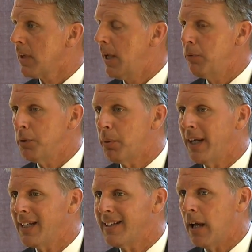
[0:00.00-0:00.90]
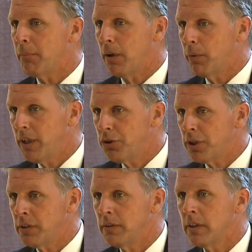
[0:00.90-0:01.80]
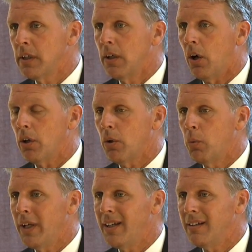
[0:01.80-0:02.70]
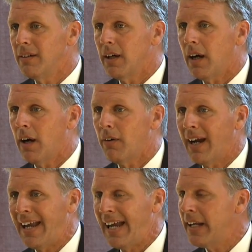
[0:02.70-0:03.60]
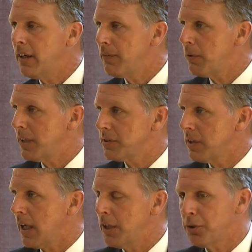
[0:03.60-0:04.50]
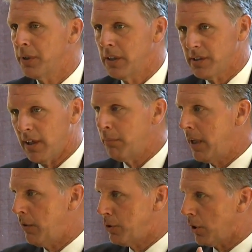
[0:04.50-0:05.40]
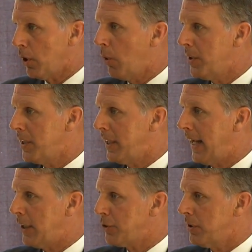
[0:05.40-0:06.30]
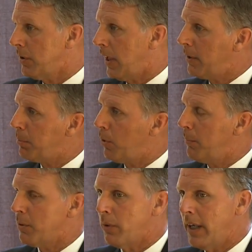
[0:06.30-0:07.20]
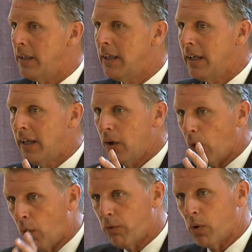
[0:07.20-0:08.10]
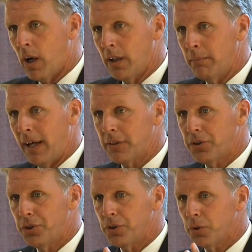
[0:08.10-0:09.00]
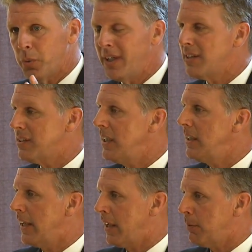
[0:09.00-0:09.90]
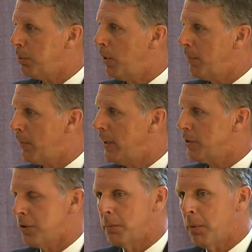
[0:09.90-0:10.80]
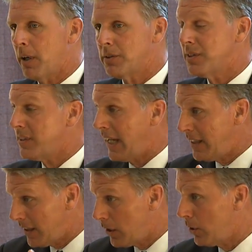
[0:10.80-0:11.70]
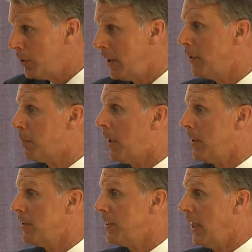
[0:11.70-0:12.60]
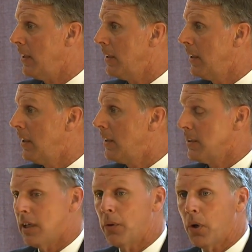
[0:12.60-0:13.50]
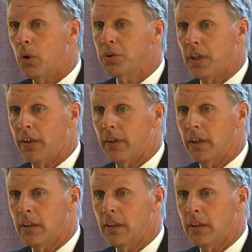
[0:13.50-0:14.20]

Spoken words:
And when you break it down by region, although we are ahead of the rest of the country in some areas, or lower than the national unemployment rate, overall in Massachusetts, we exceed that unemployment rate in certain parts of the state, including this part of the state, the South Coast area.